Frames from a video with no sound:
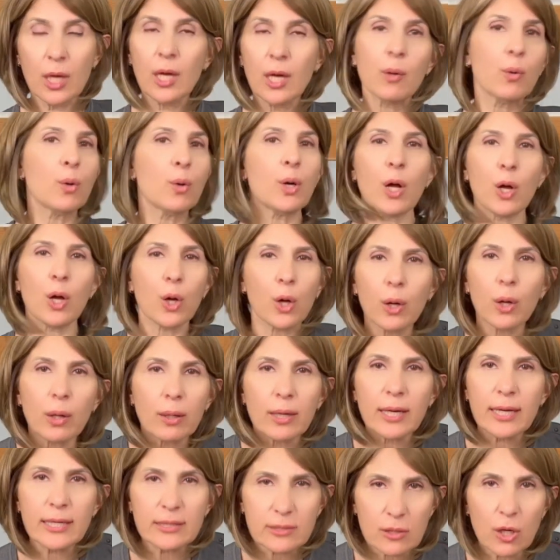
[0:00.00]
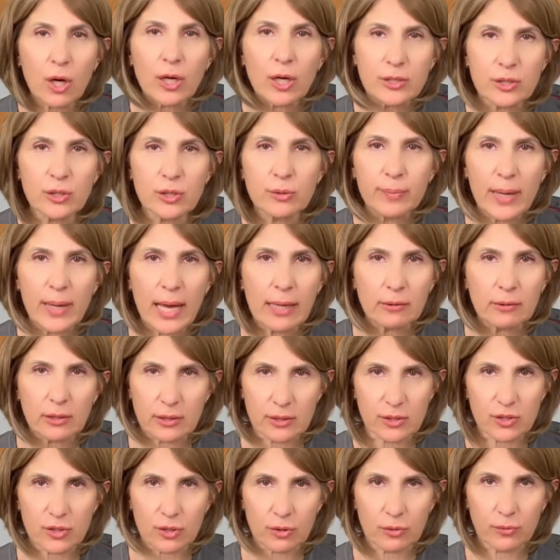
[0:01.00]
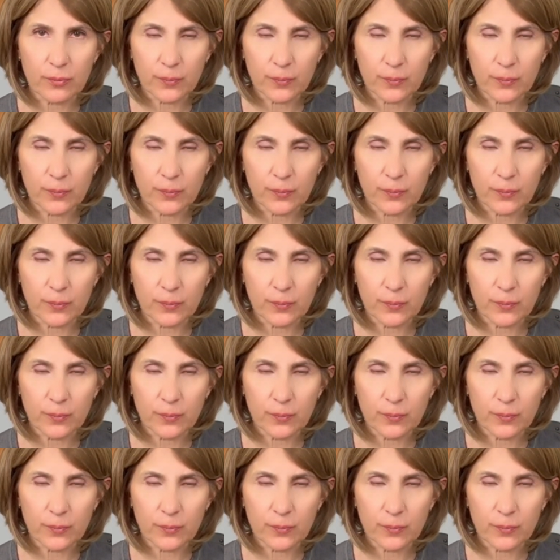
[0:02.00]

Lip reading: well, it's hard to balance you.